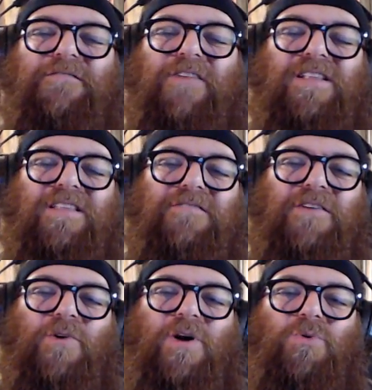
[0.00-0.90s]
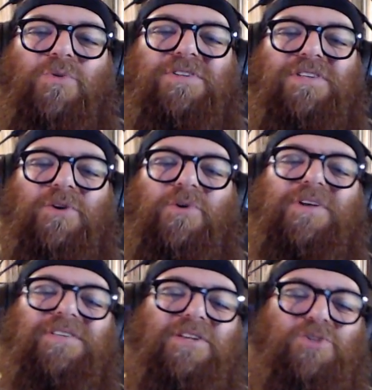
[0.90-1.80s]
and finally figure out who the singer
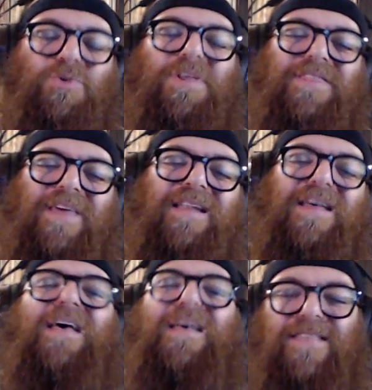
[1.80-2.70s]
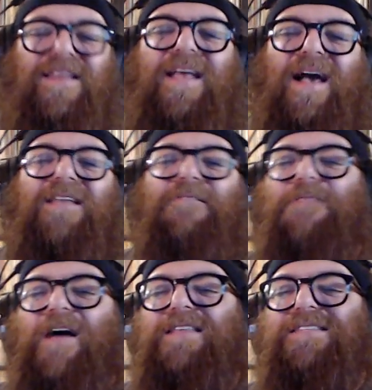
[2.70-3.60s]
is. And it's only then that he kind of
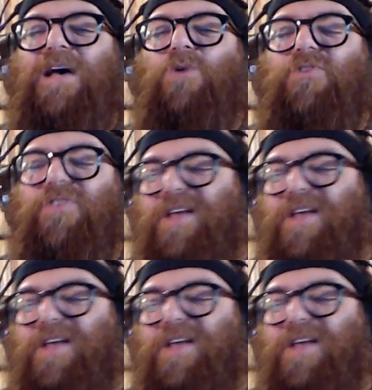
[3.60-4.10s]
finds out